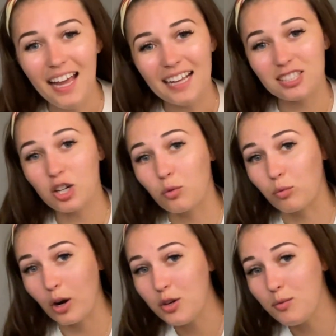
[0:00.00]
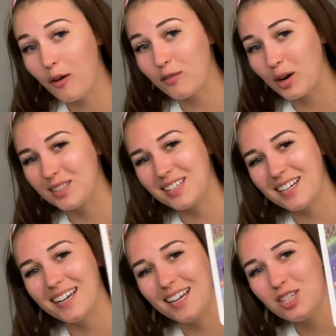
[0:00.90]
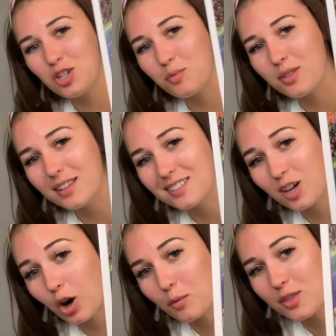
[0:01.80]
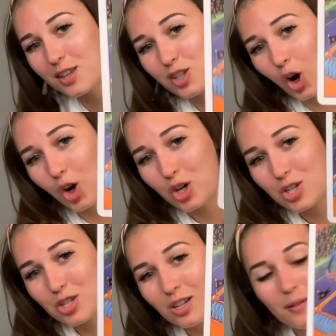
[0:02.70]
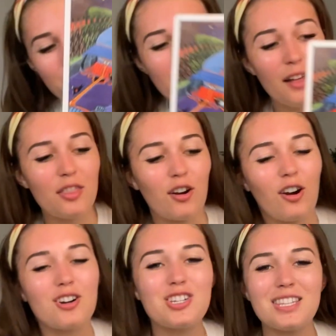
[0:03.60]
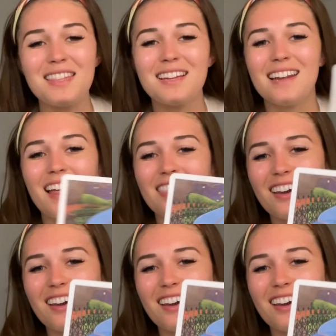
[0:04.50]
it's gonna run you over. It's gonna hit you with this car, with this hearse. The hearse and the death